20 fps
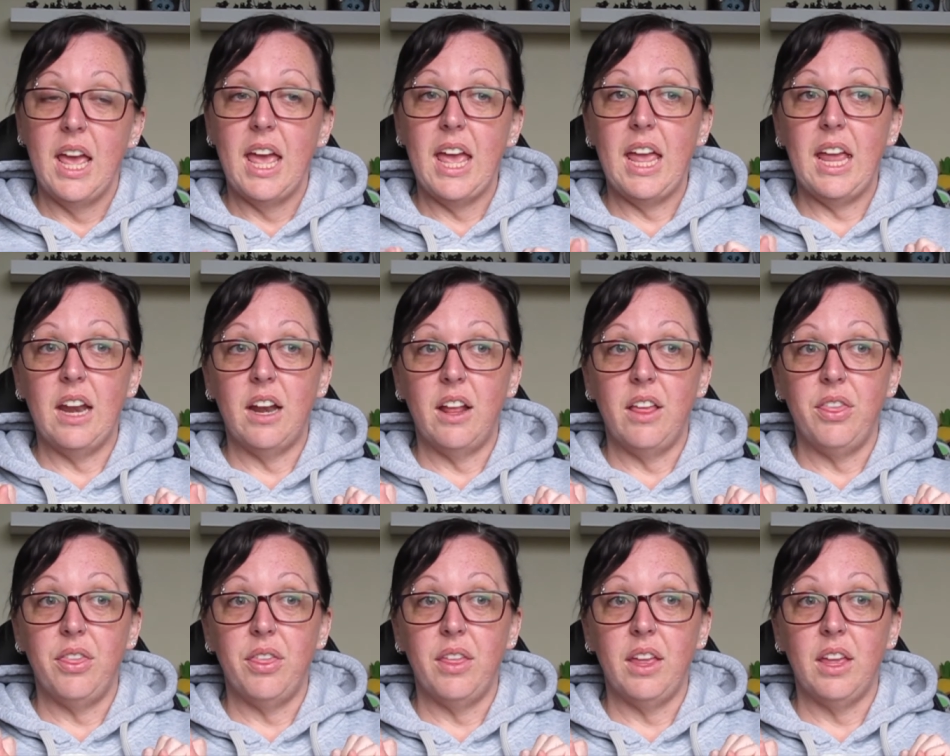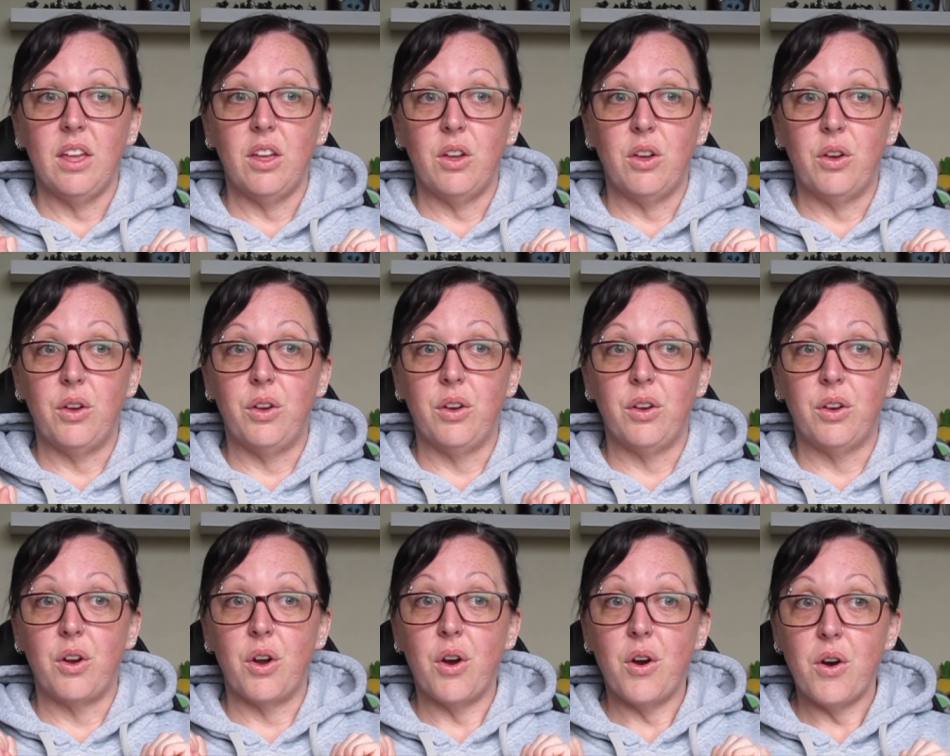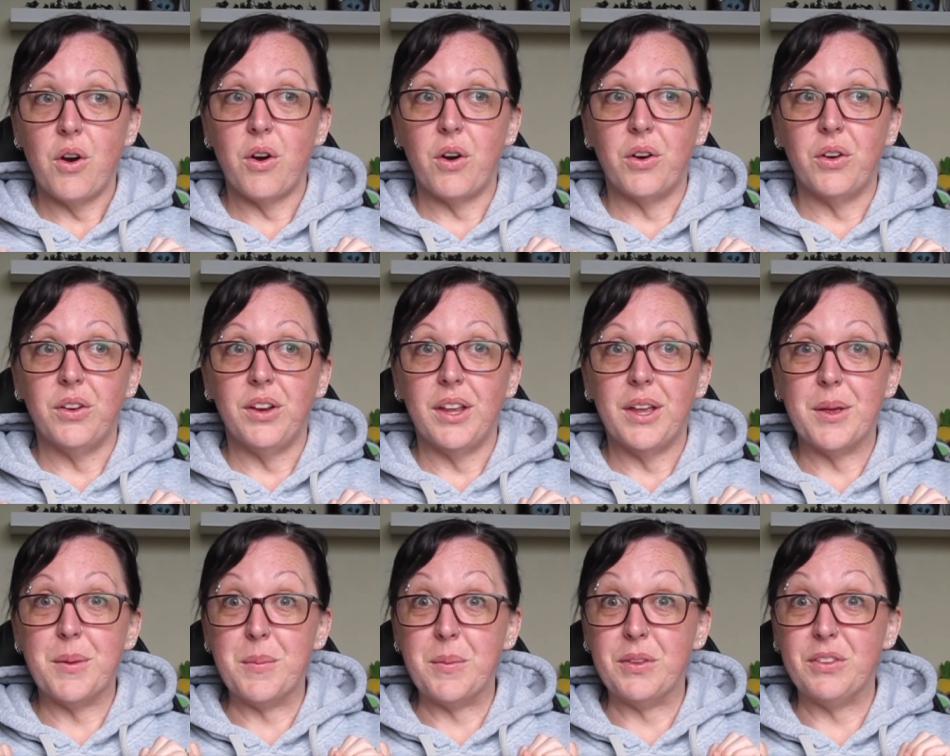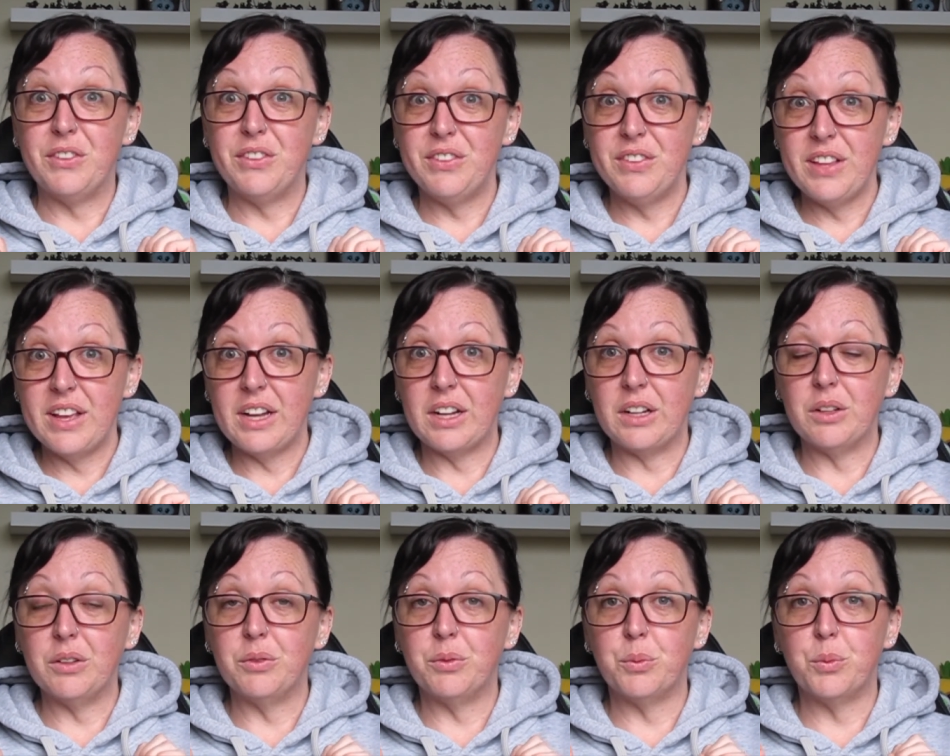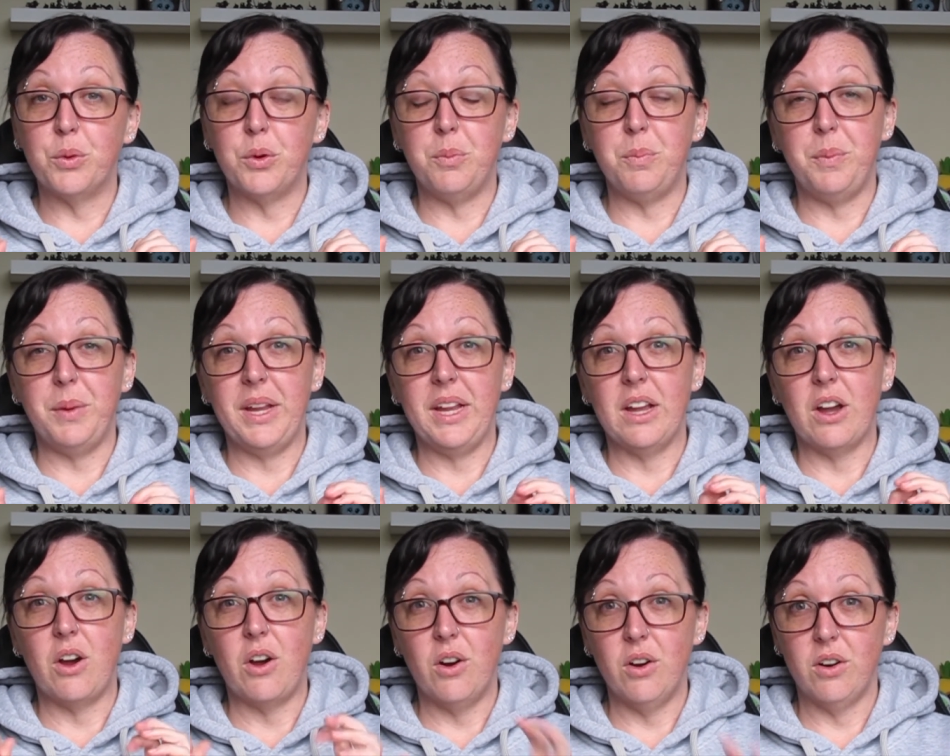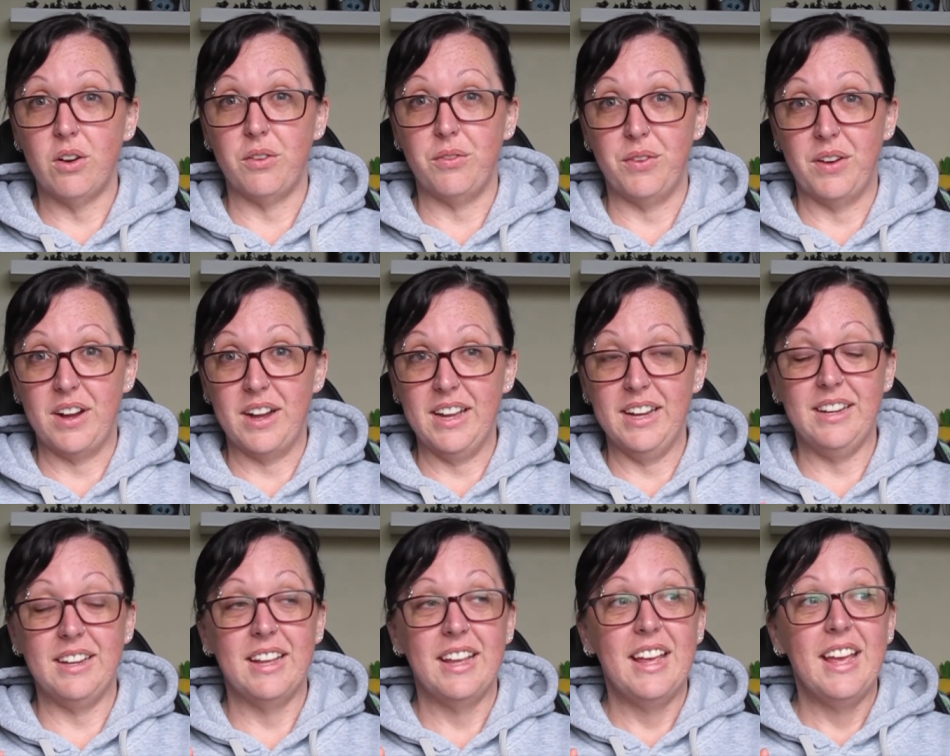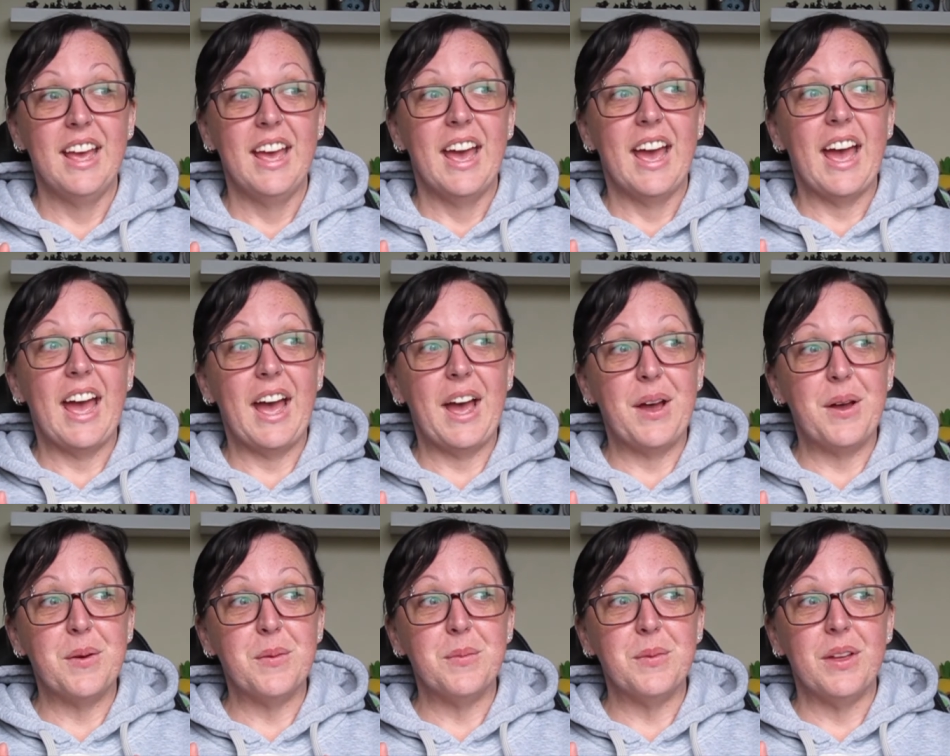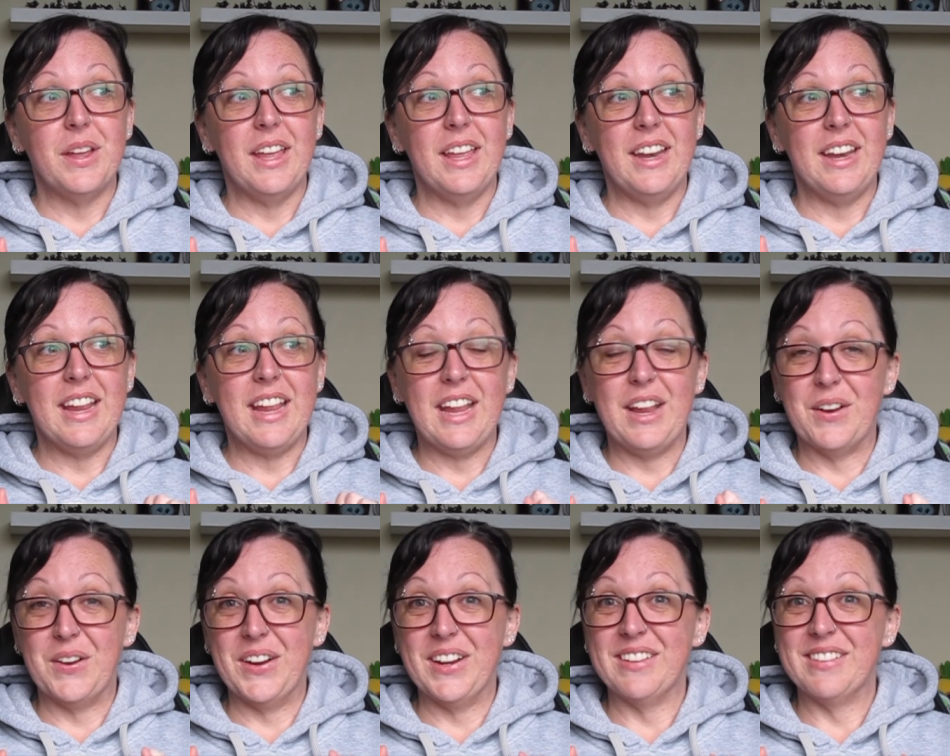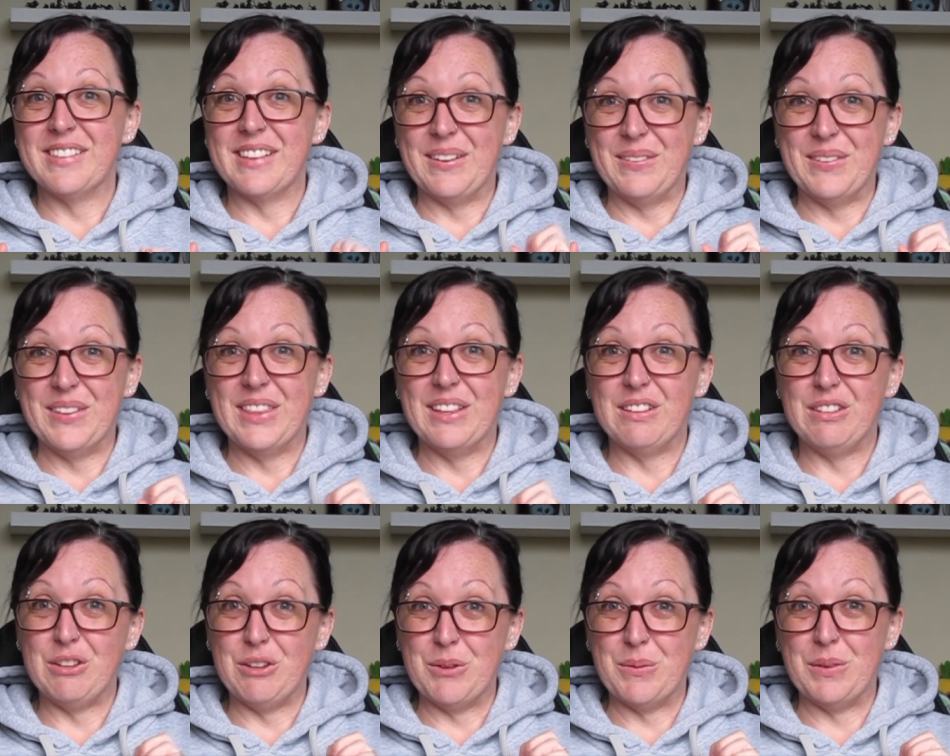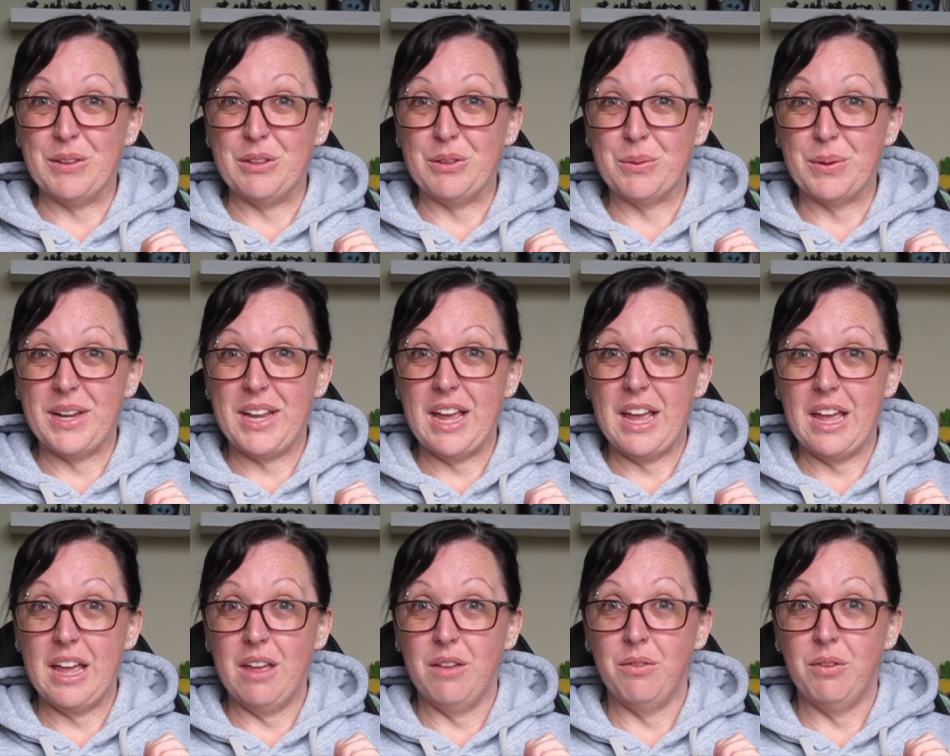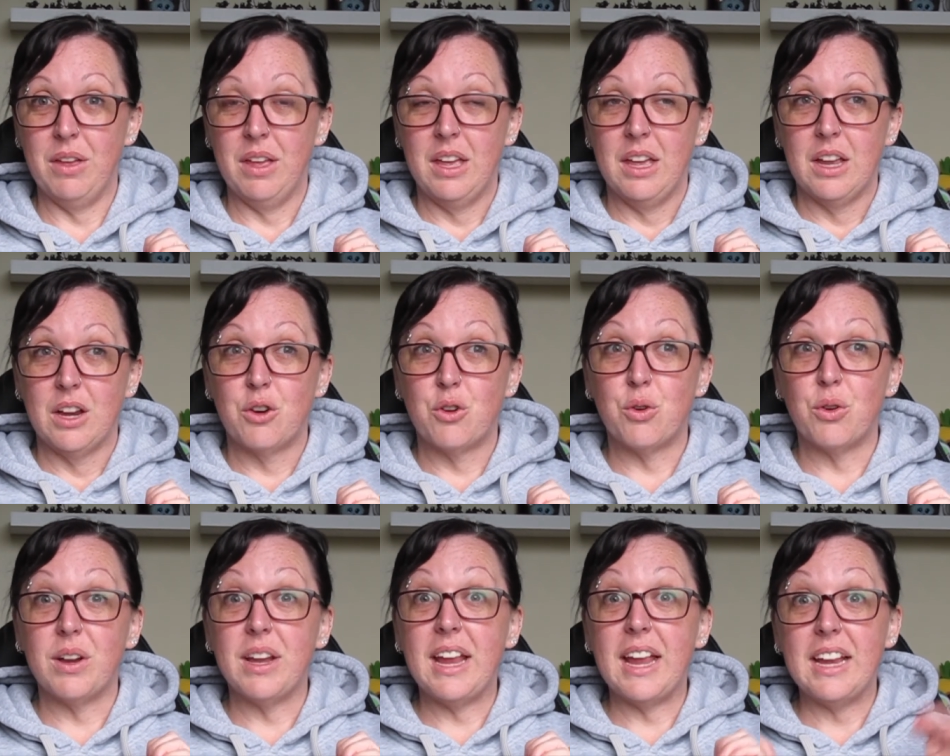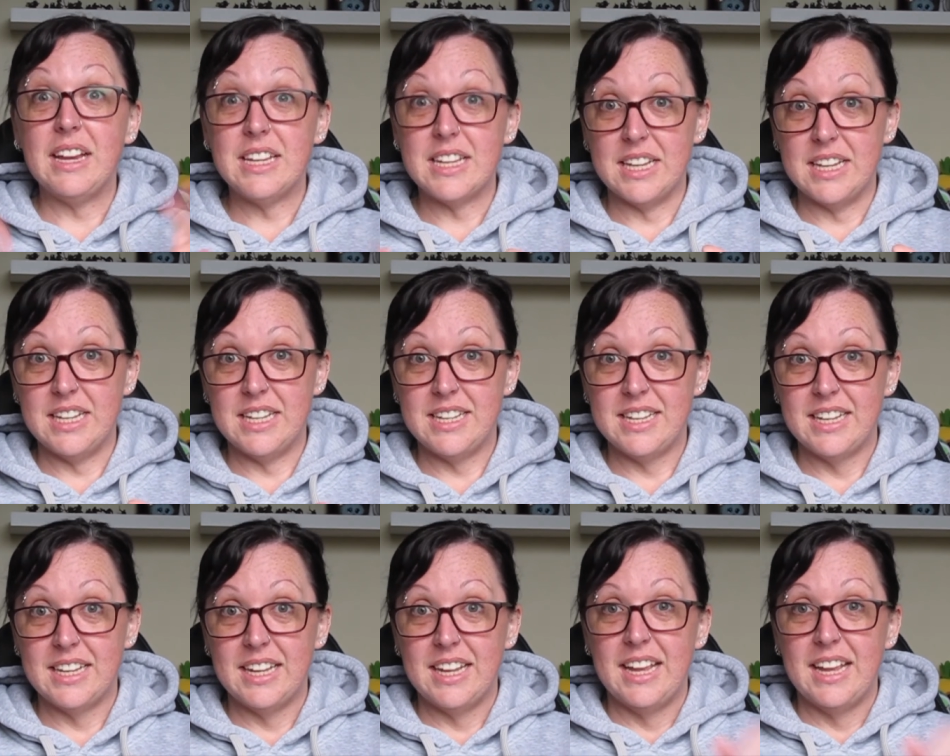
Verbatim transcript: And I think God Himself would be horrified um, in hearing some of the sermons we have created